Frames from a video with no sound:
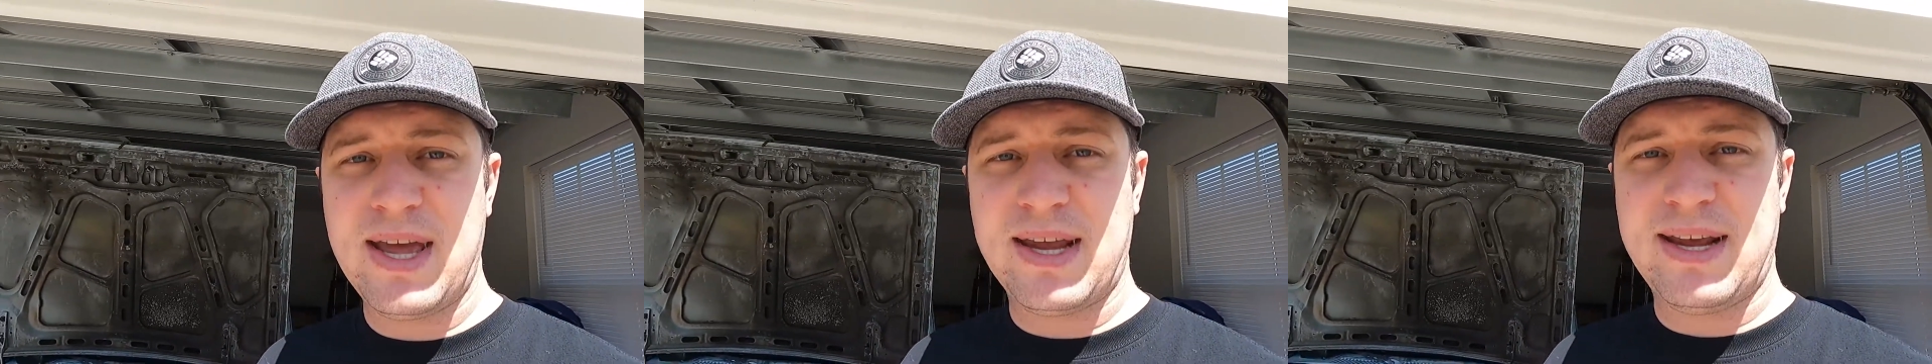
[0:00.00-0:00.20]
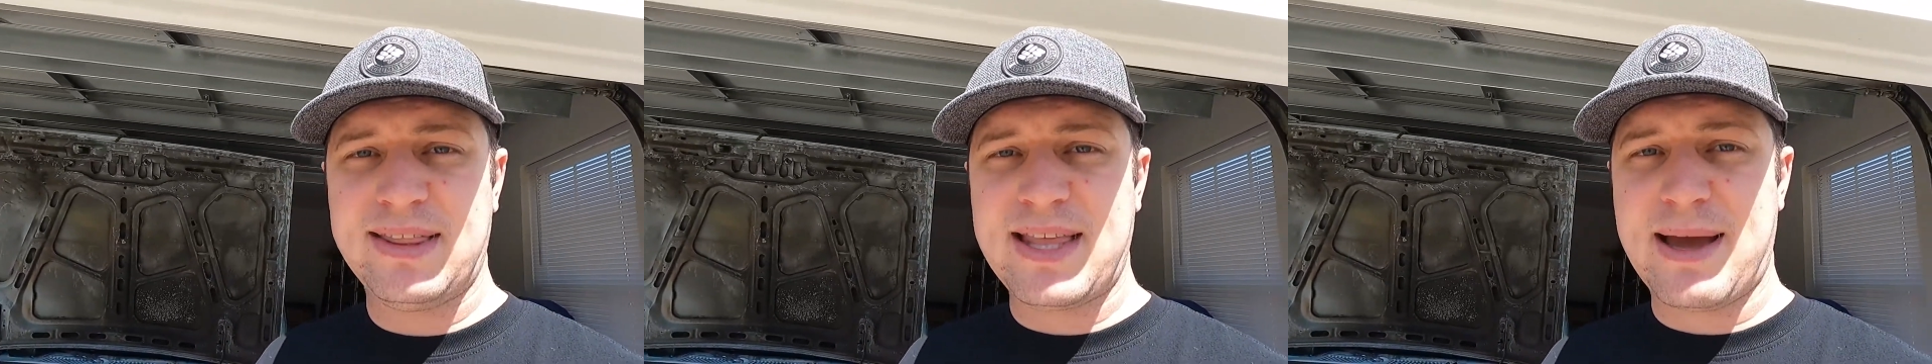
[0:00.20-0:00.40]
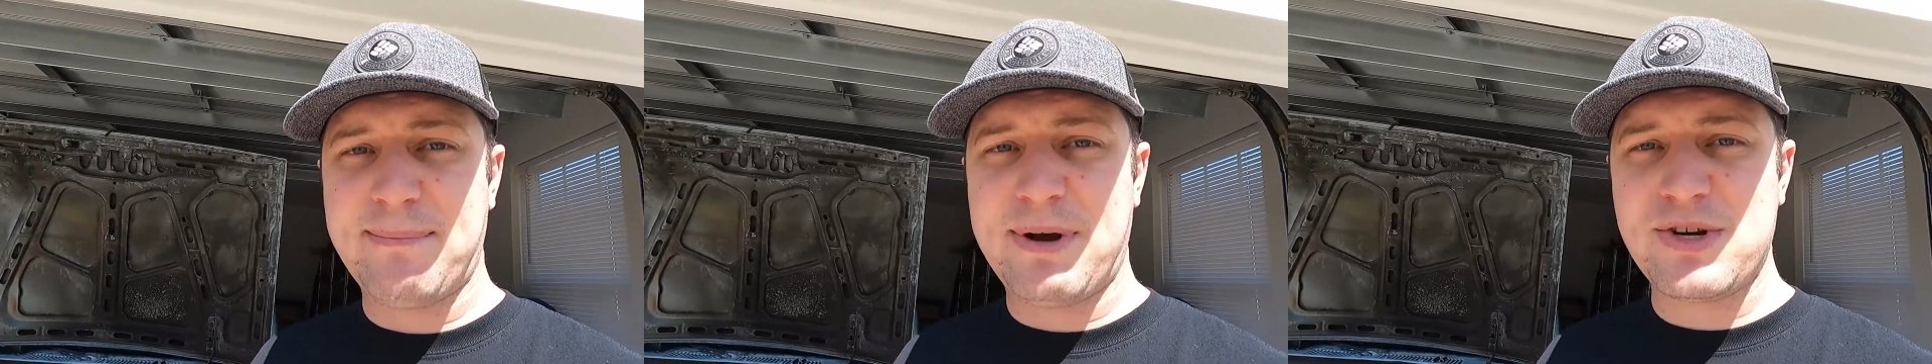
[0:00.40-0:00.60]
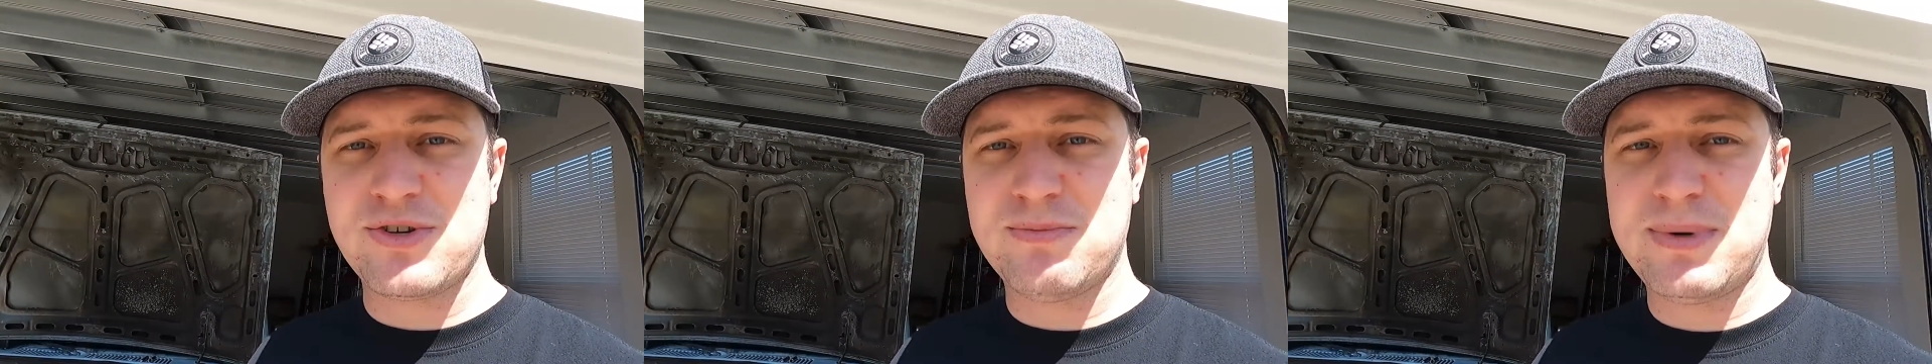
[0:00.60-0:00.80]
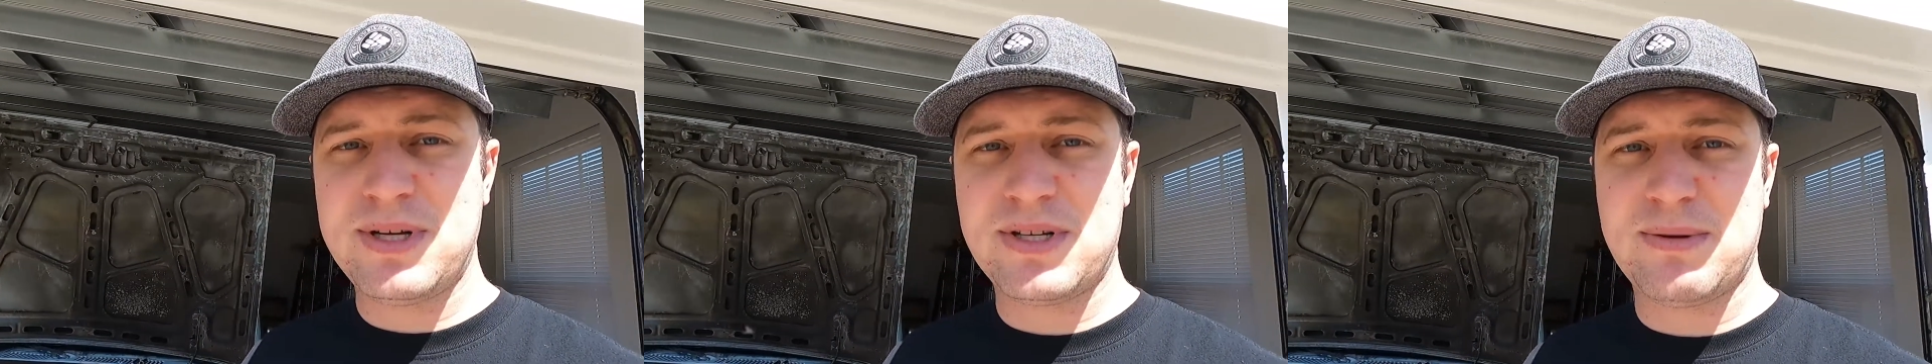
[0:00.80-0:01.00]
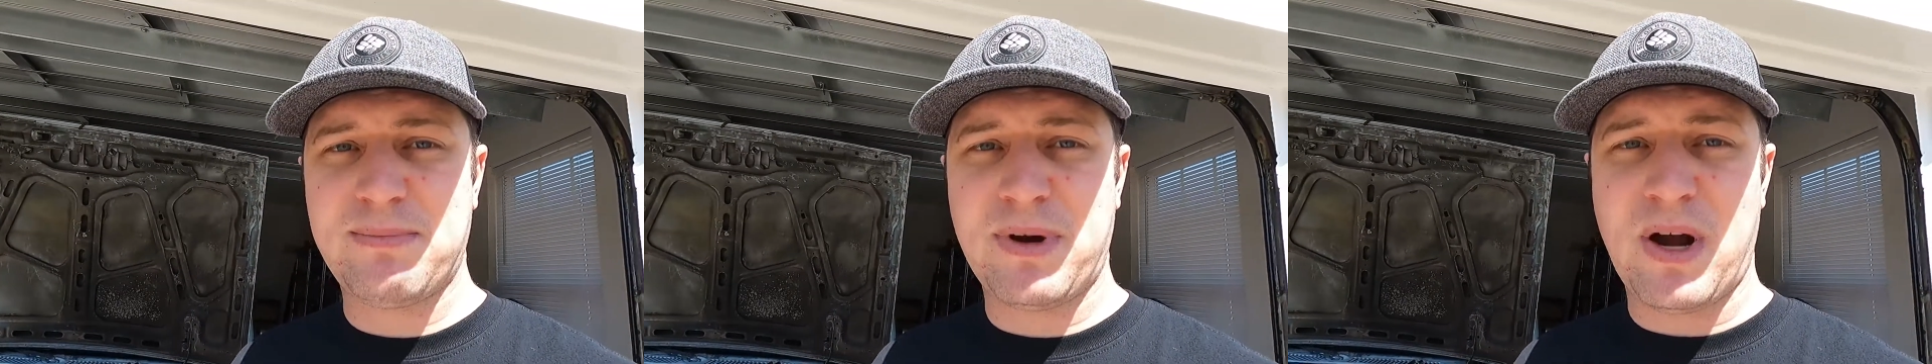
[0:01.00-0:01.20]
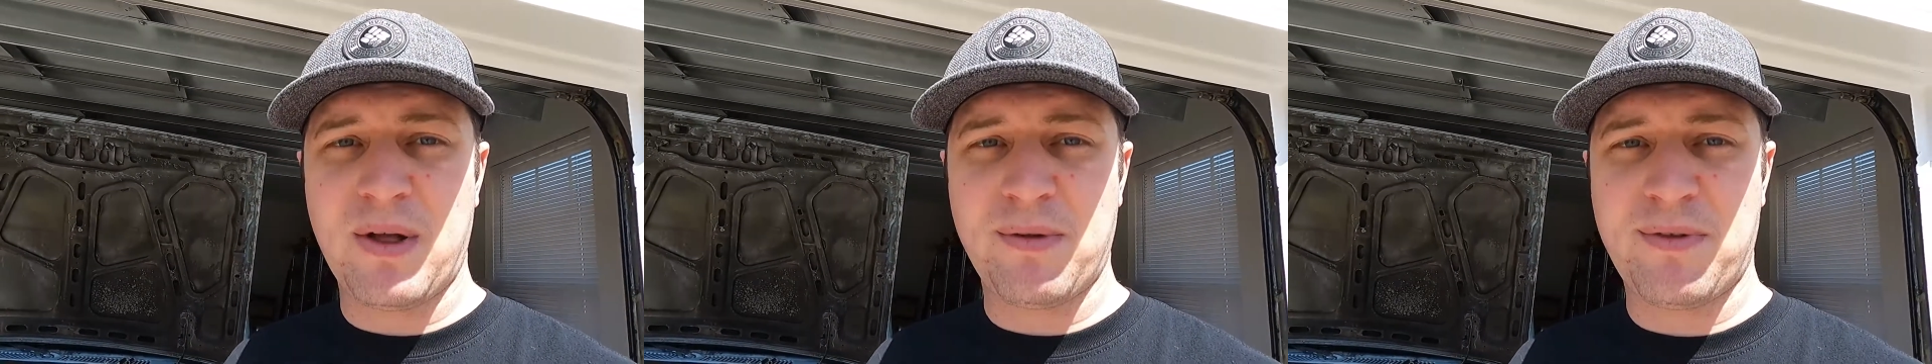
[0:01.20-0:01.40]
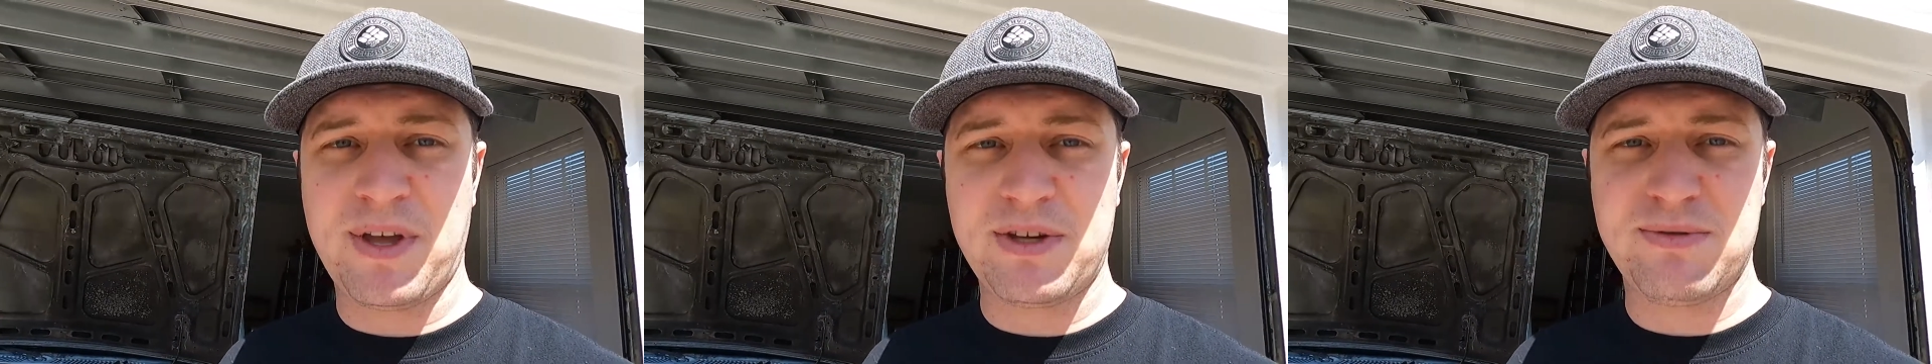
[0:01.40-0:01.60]
get that measurement, but
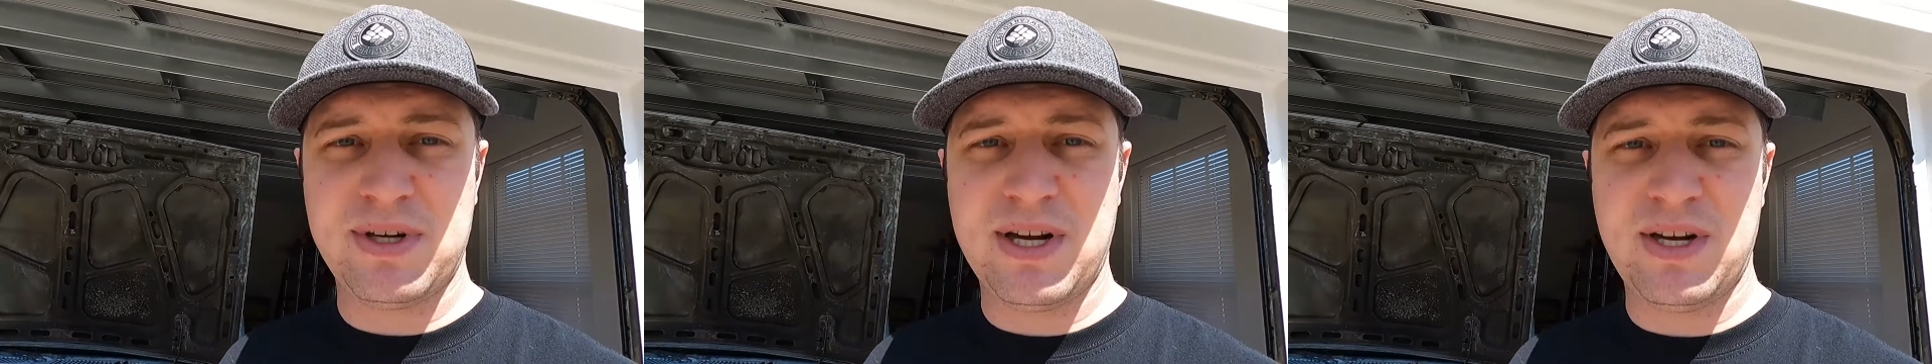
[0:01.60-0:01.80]
other things we